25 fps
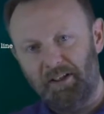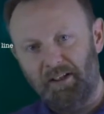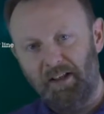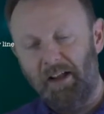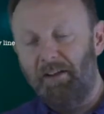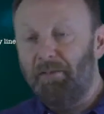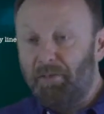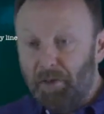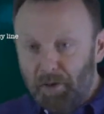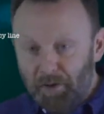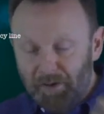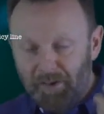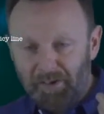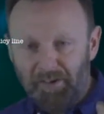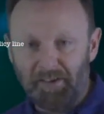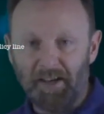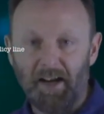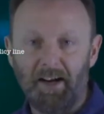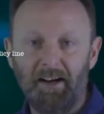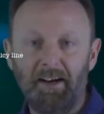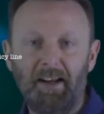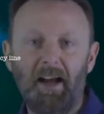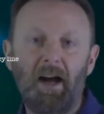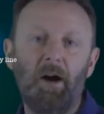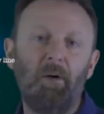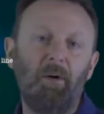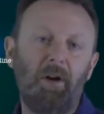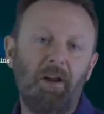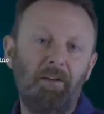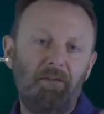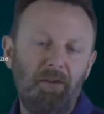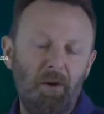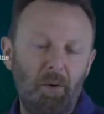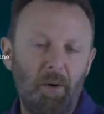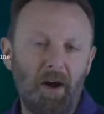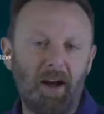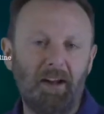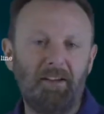if you stand out, if
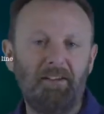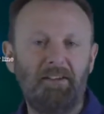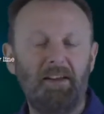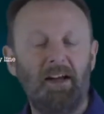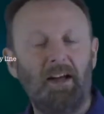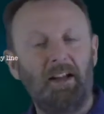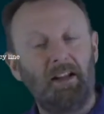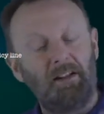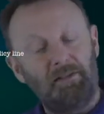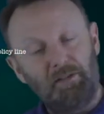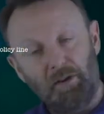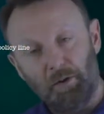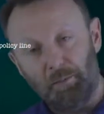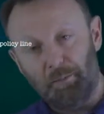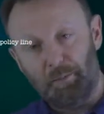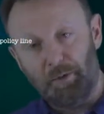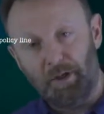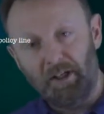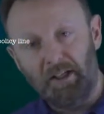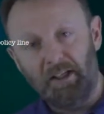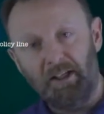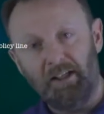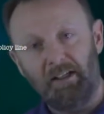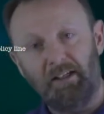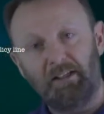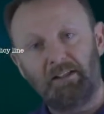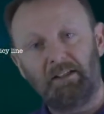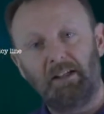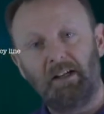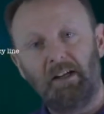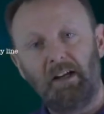you excel, if you're brilliant,